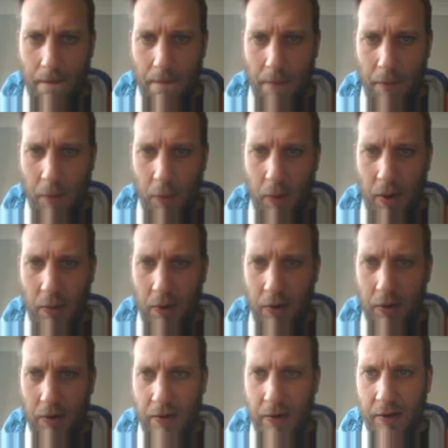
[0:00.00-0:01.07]
Well, where will I
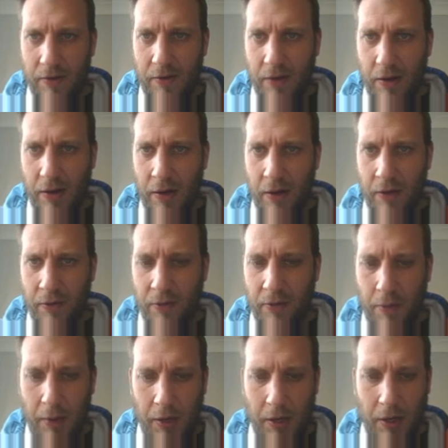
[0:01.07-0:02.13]
do that? I'll start cutting off some
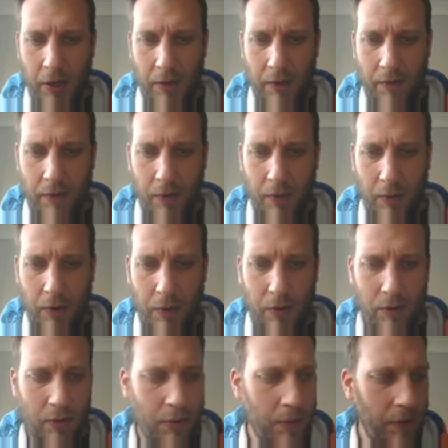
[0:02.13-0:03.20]
of my code, so I don't want to
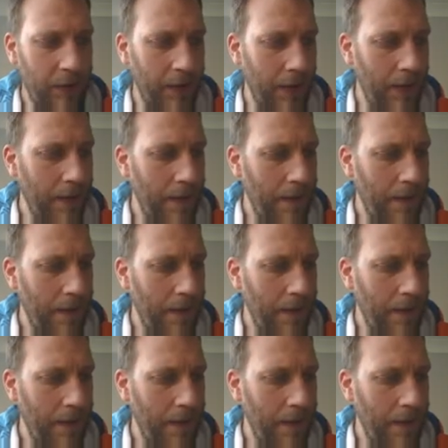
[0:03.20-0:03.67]
do too much of that.